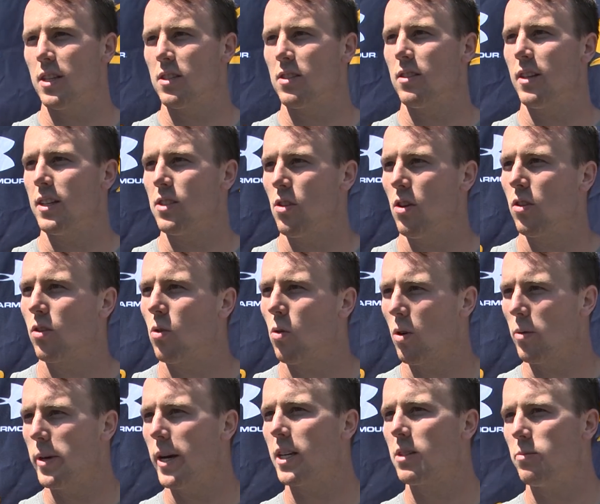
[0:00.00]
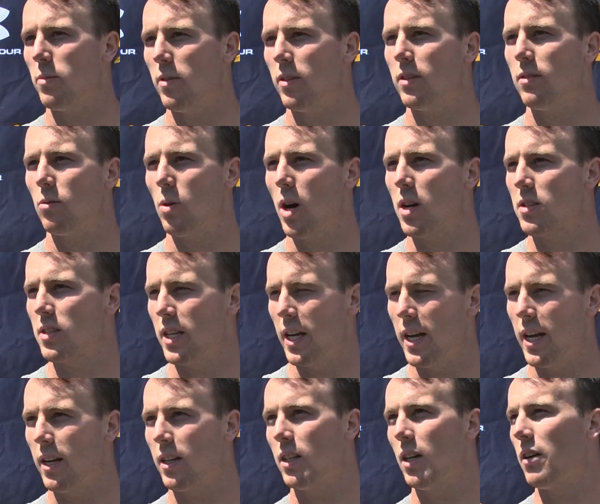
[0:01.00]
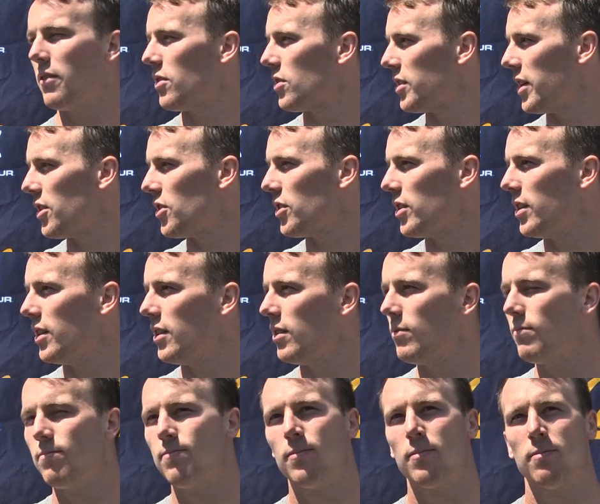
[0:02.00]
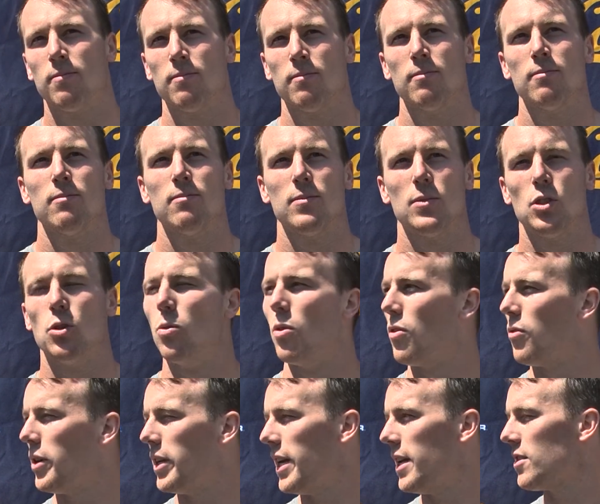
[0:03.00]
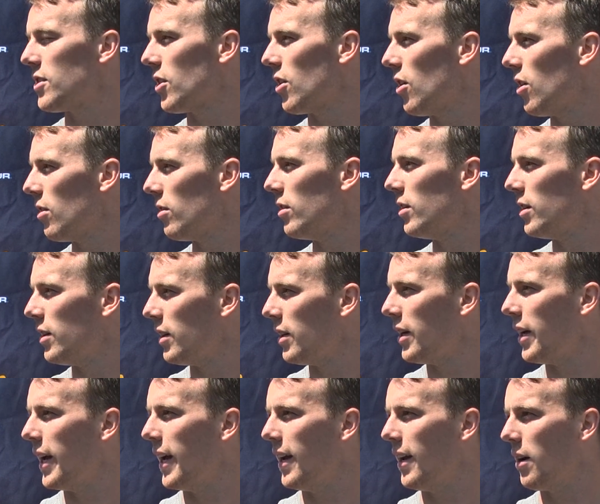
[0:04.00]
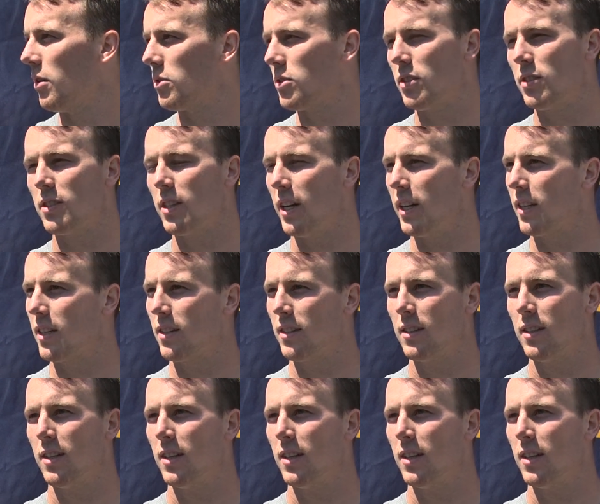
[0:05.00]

That's all the quarterbacks, but Ross and I had a conversation 2 or 3 days ago, and I was just like,